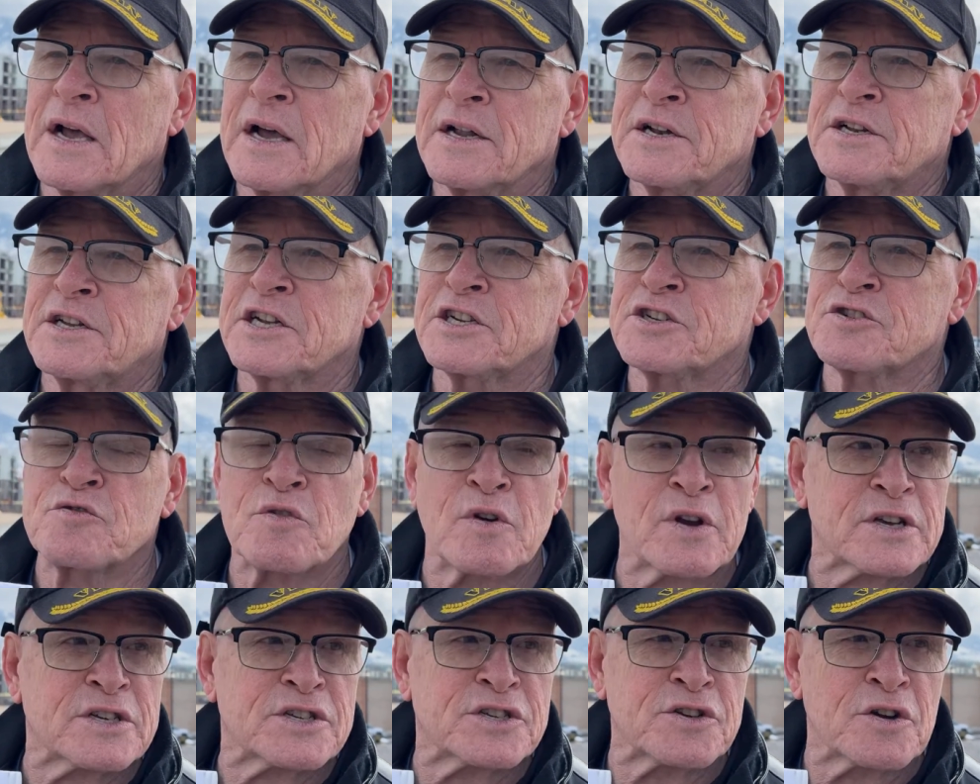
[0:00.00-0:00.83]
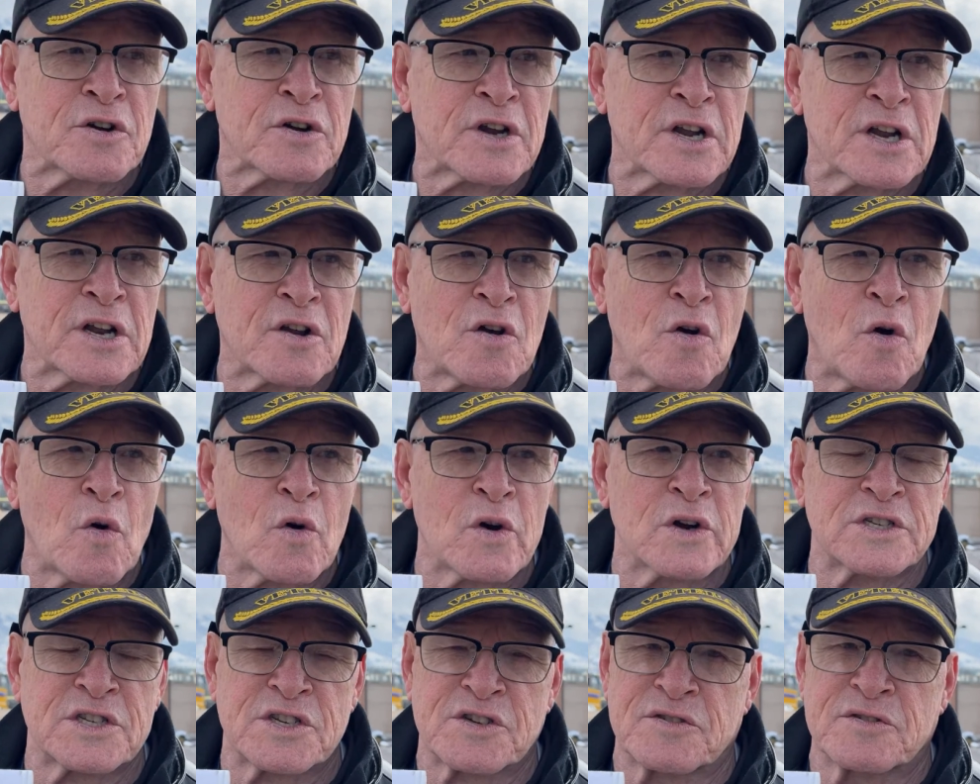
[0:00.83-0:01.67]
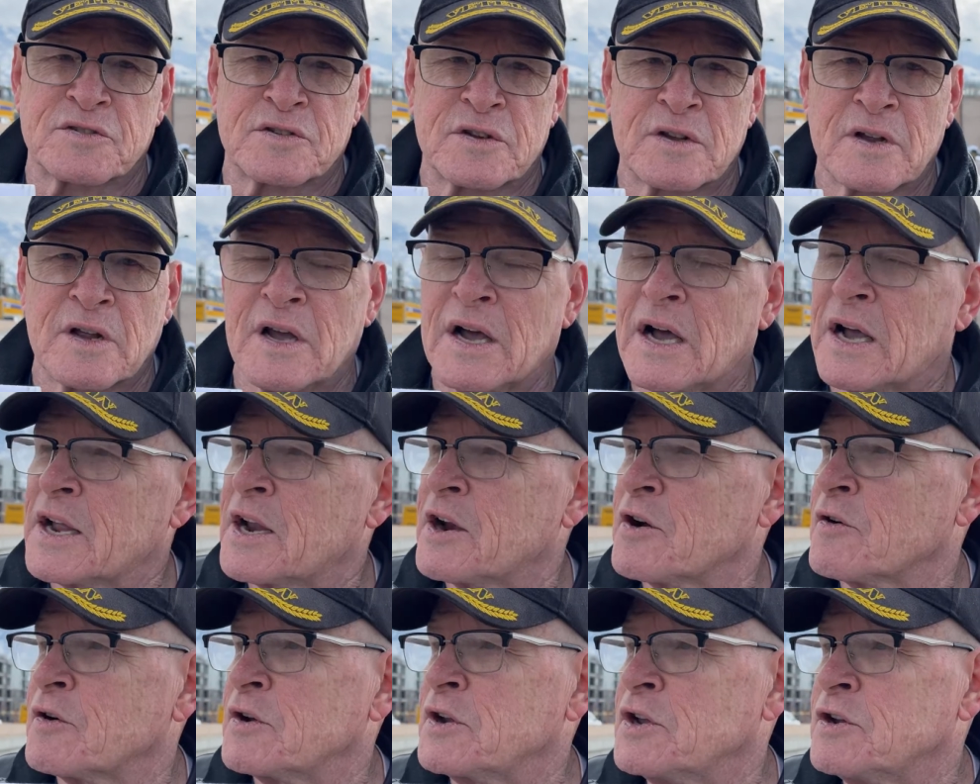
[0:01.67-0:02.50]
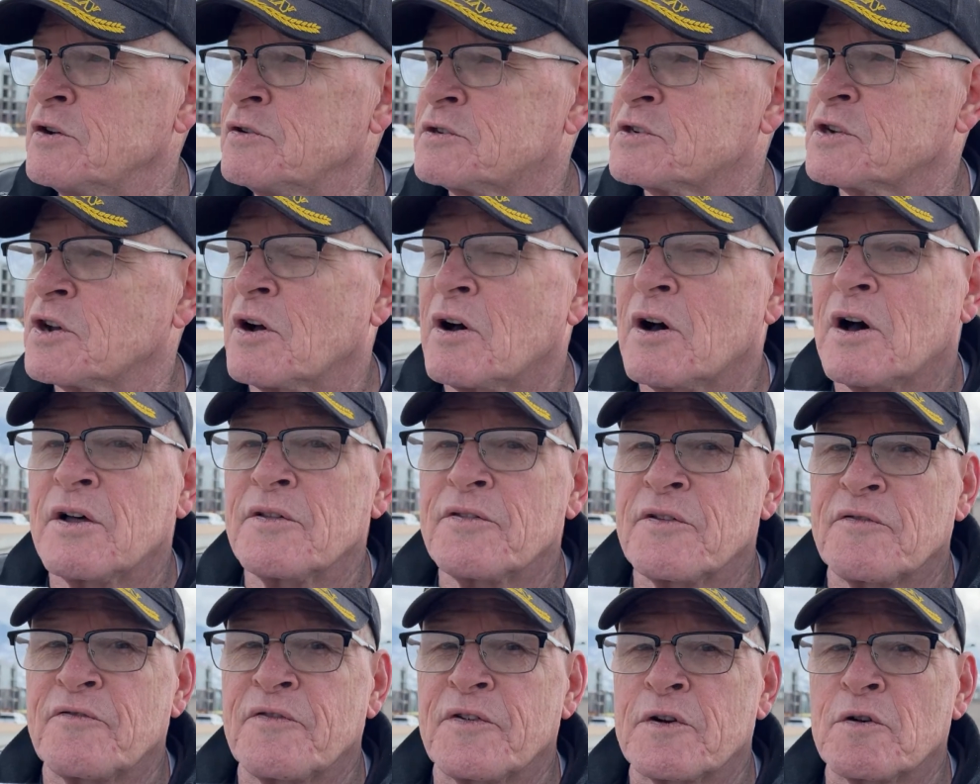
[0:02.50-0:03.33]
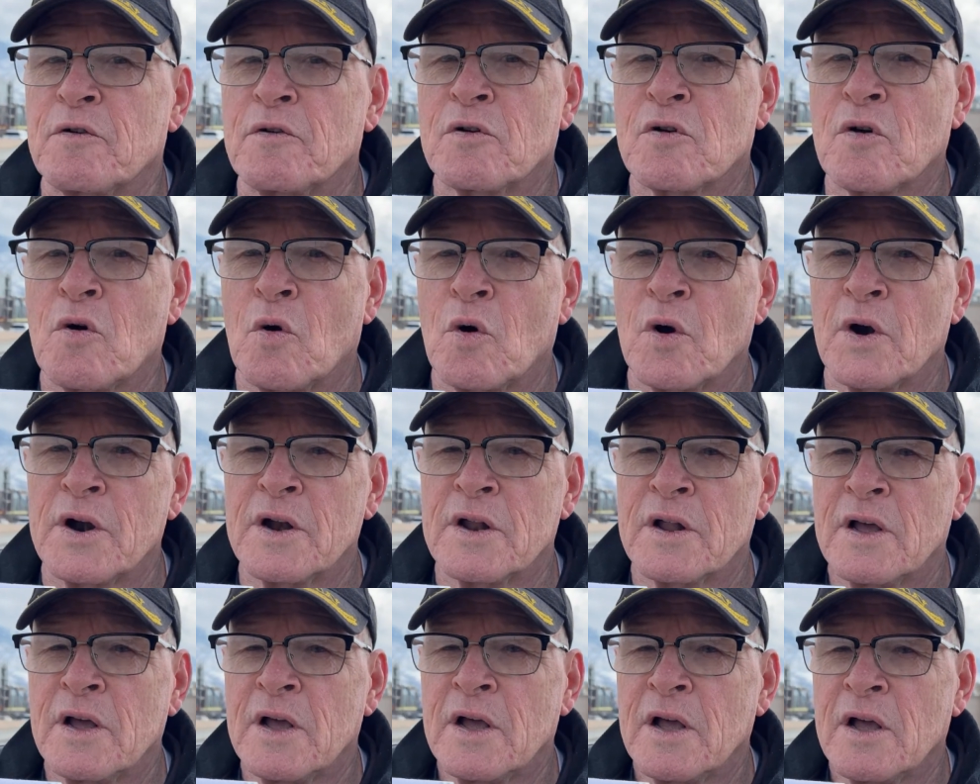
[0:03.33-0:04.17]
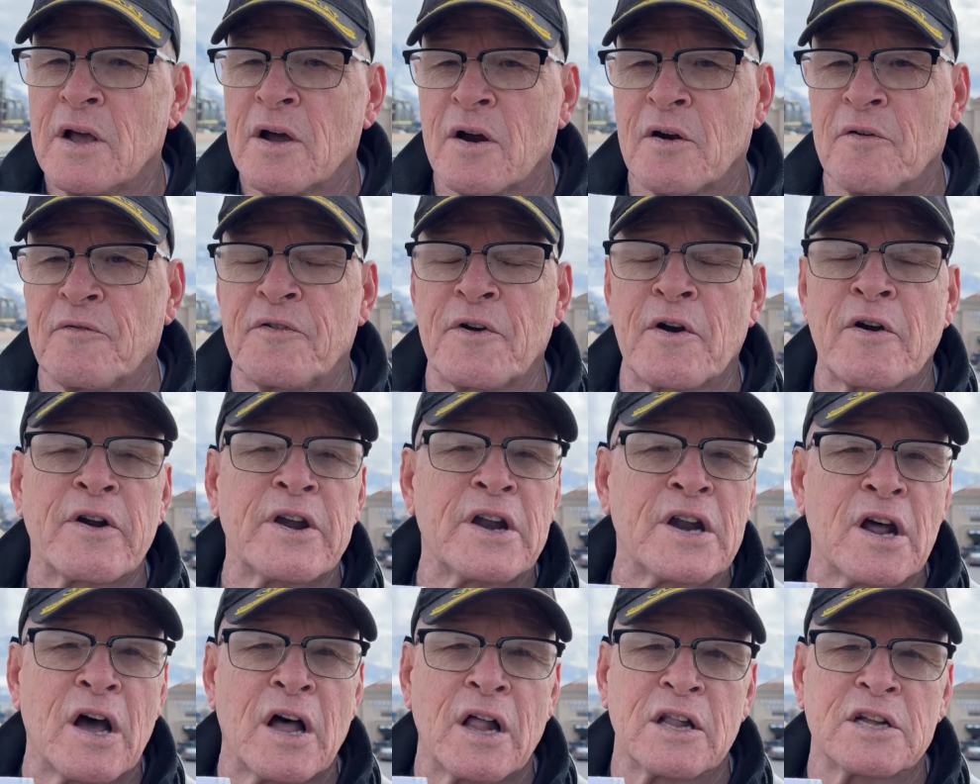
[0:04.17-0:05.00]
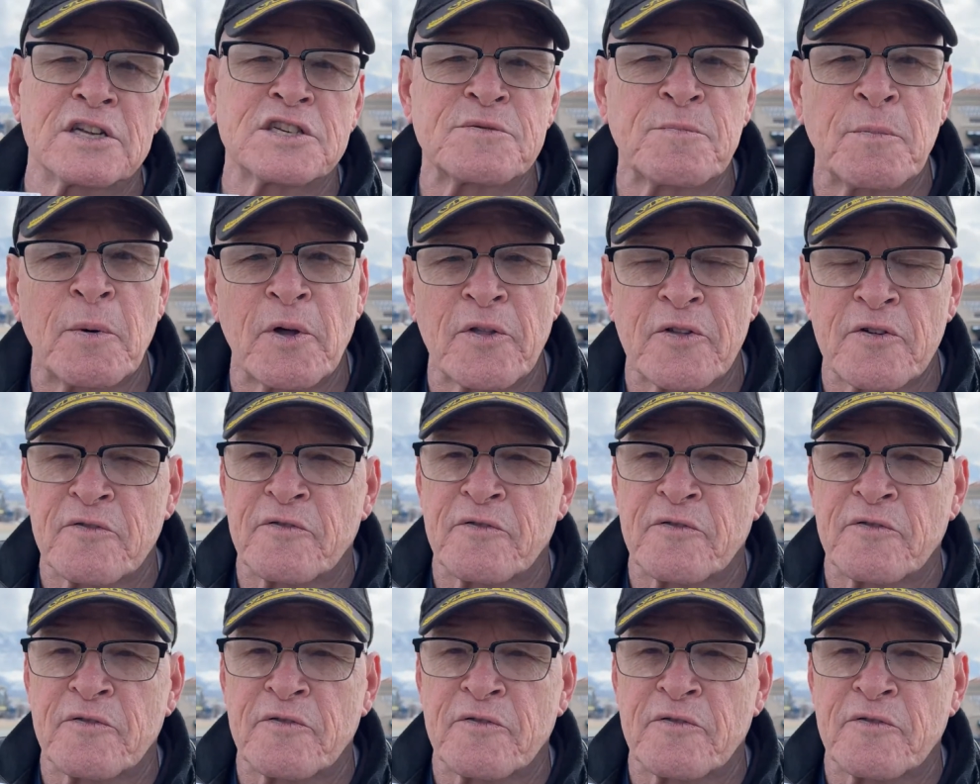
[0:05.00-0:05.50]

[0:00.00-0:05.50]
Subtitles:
district circuit courts here in Utah, the federal court, are very knowledgeable.